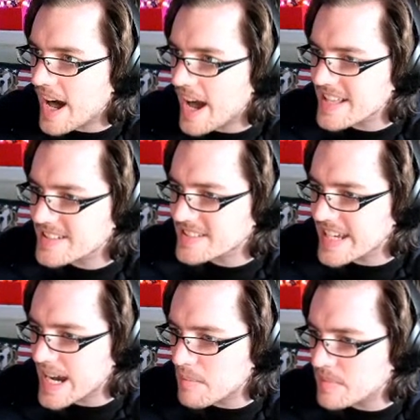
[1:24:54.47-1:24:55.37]
I set
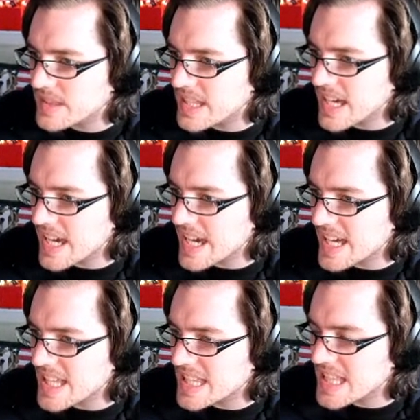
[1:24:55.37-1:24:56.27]
up
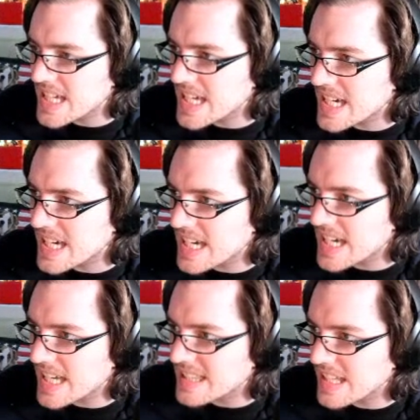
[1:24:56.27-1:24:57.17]
the
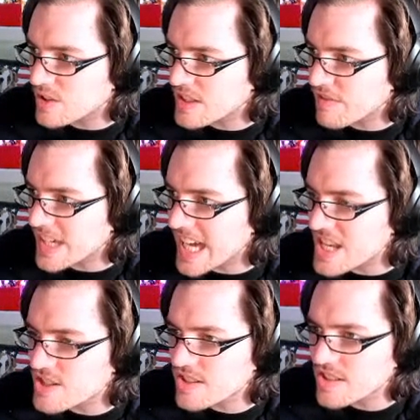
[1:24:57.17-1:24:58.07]

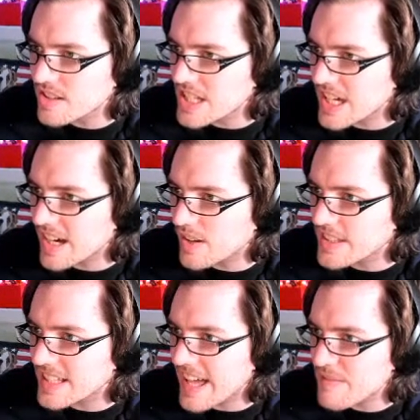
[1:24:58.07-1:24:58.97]
notifications on
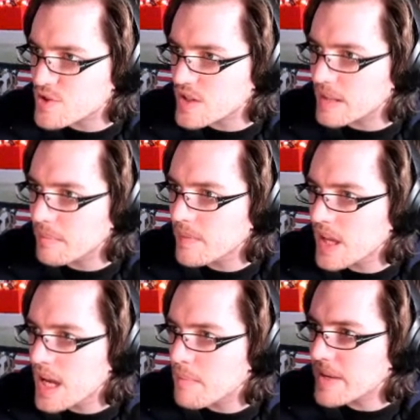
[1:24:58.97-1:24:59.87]
the live stream,
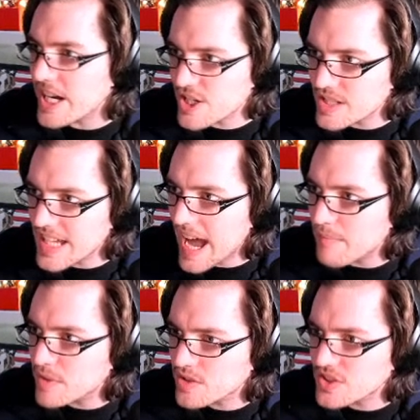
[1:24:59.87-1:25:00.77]
but actually
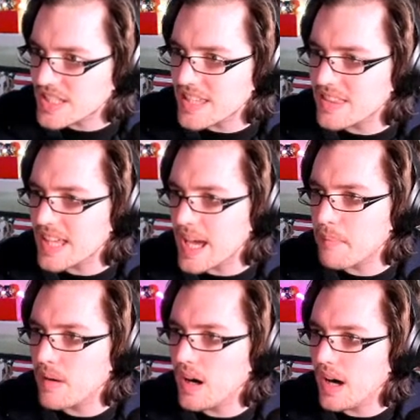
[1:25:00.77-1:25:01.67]
I'm not seeing
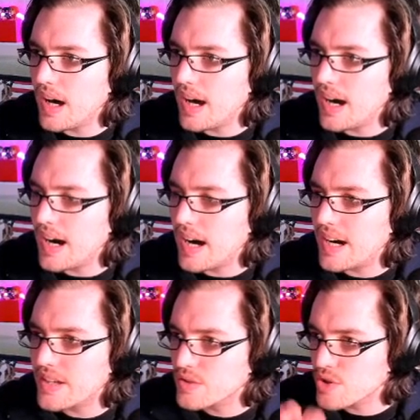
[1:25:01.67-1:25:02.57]
them
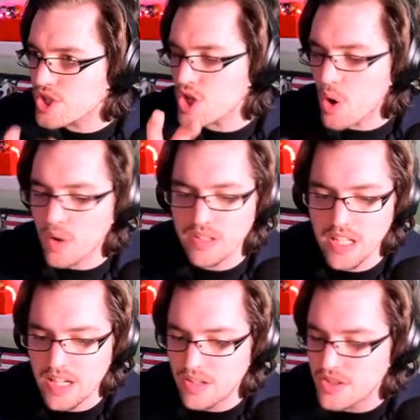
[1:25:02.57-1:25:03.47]
to show on
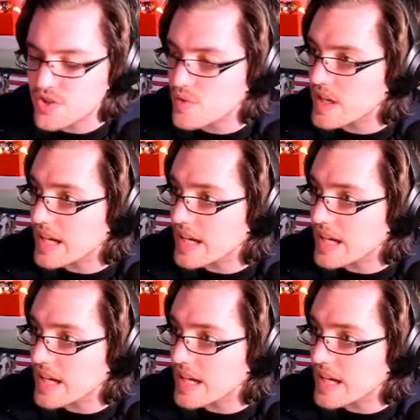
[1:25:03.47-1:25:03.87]
the screen.